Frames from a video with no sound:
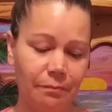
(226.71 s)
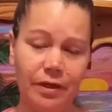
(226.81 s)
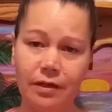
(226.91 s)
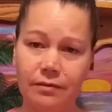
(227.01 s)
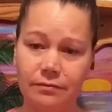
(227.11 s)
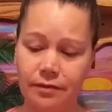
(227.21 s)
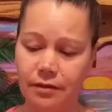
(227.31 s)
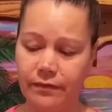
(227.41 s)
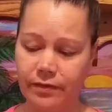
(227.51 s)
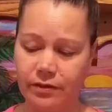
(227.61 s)
But
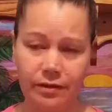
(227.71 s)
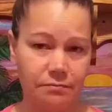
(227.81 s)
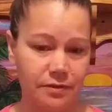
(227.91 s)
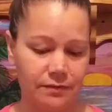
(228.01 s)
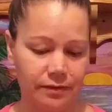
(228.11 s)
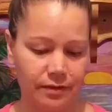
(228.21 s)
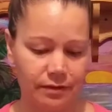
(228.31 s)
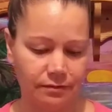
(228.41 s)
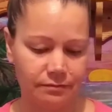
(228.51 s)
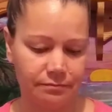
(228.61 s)
I'll give it a try, see if I
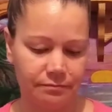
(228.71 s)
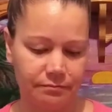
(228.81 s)
like it.